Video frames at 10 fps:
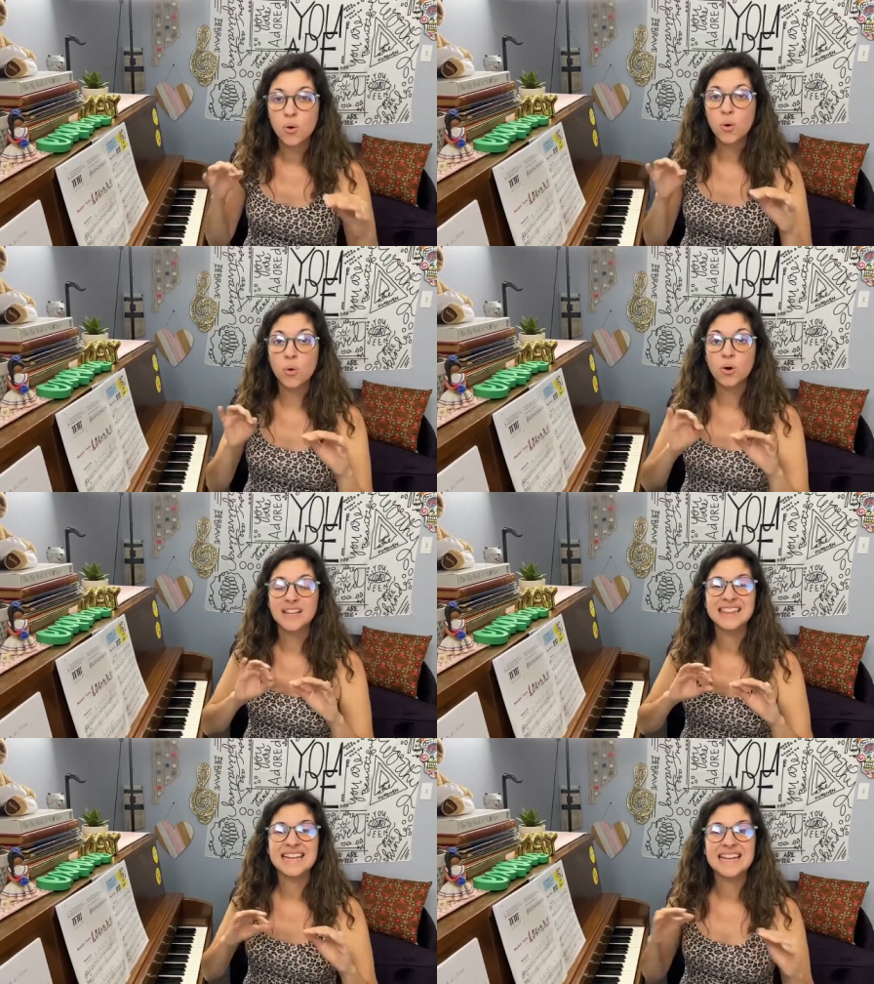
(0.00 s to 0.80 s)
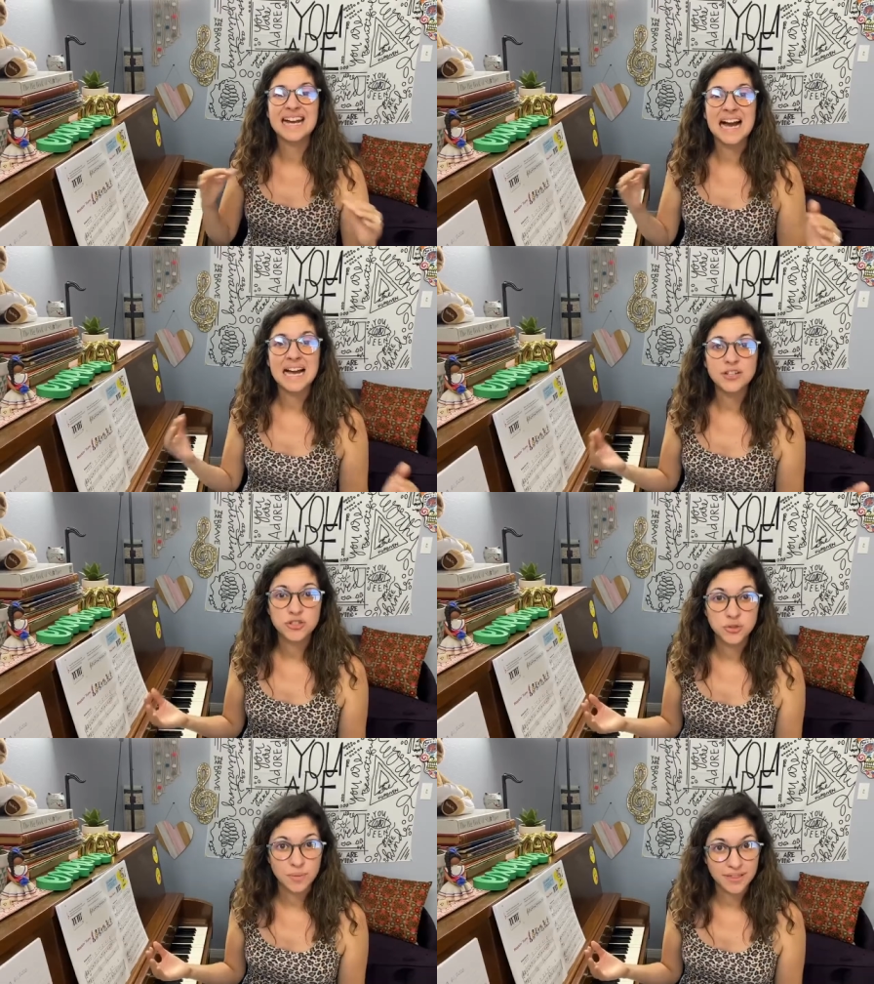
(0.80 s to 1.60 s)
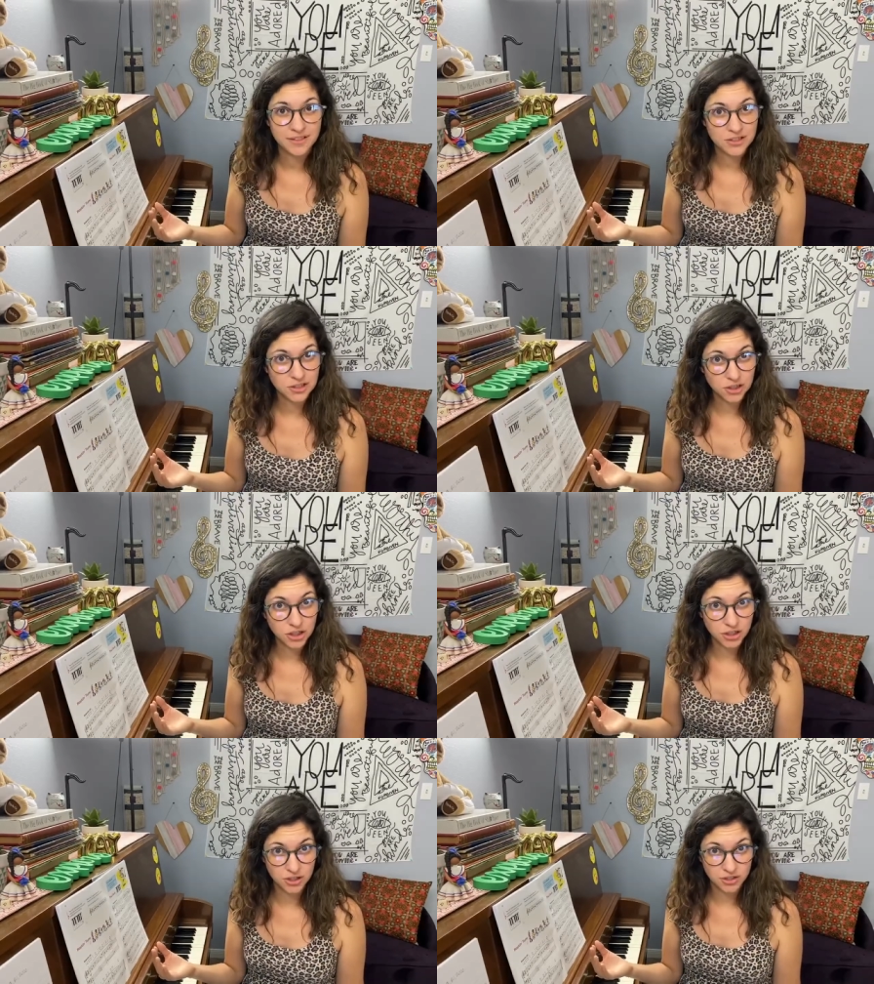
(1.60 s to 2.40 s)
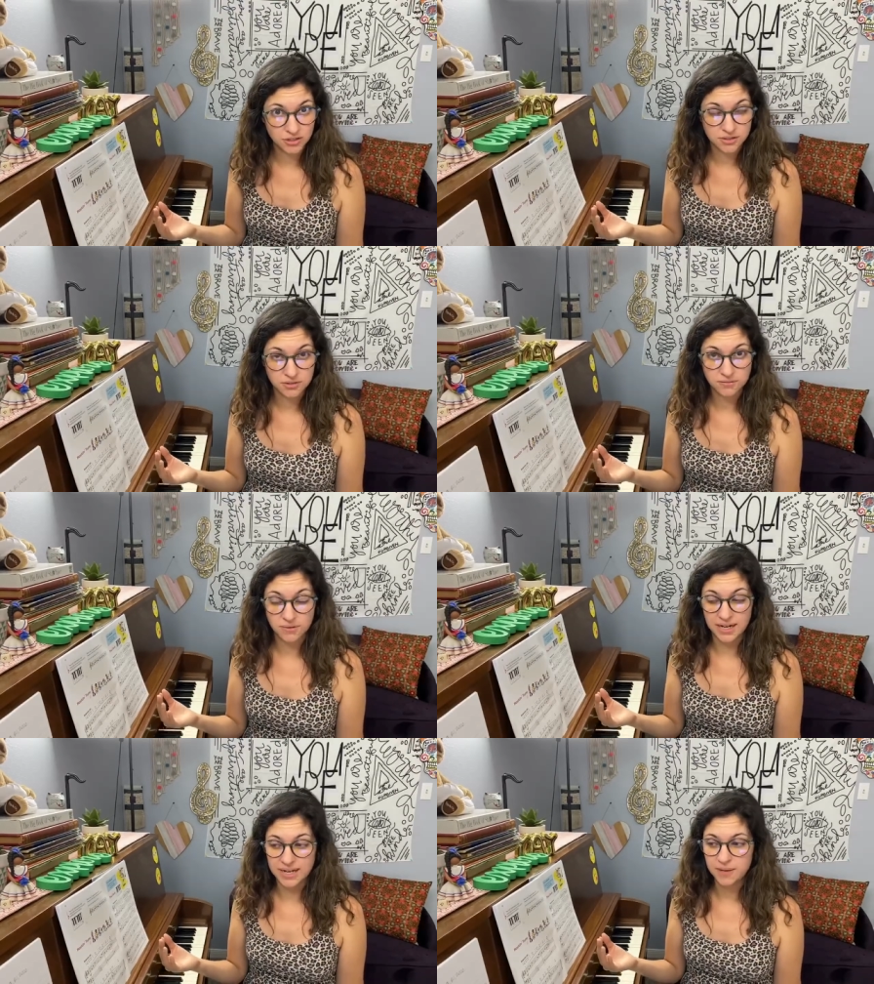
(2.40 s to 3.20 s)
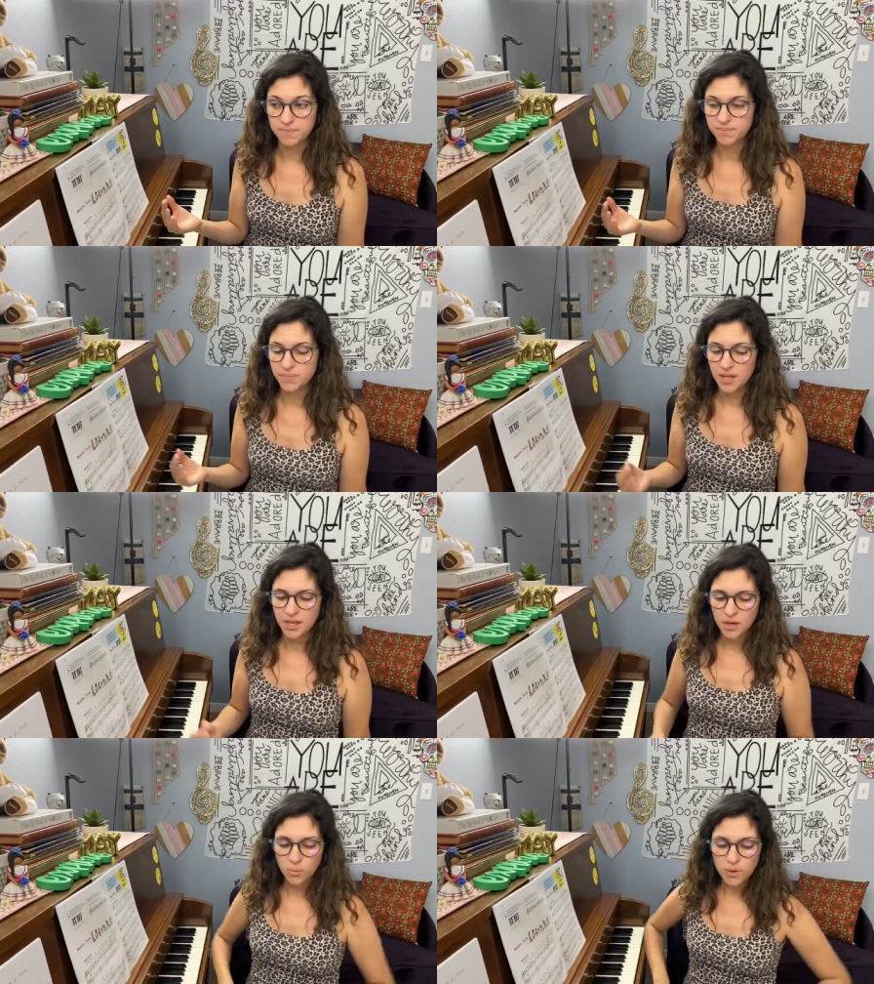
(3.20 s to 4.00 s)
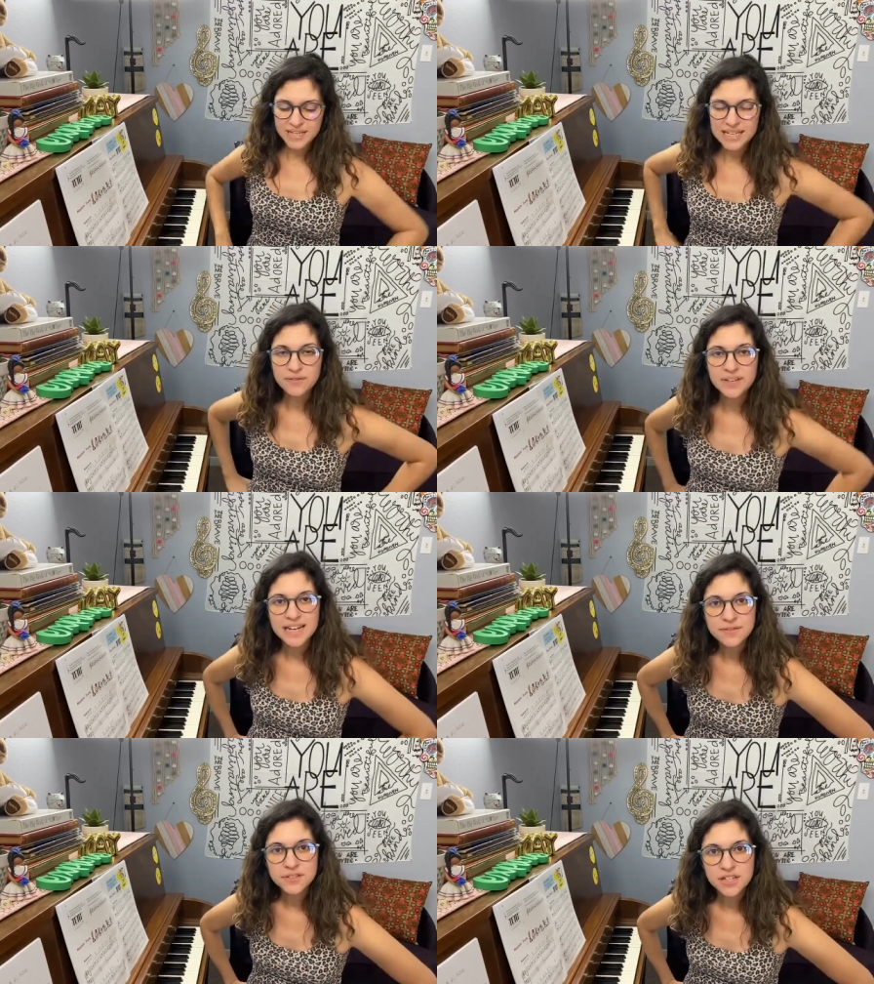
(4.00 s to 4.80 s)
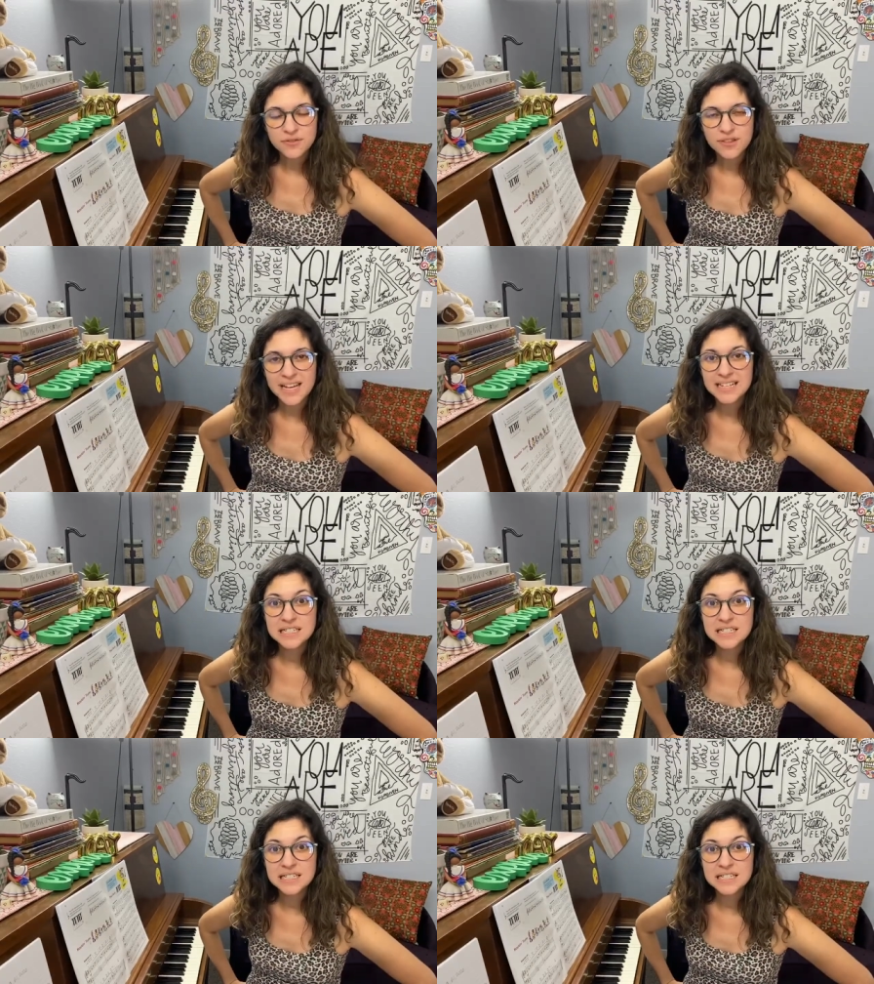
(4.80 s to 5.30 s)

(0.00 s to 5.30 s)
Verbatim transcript: or legato with slurs, right? We even have stuff like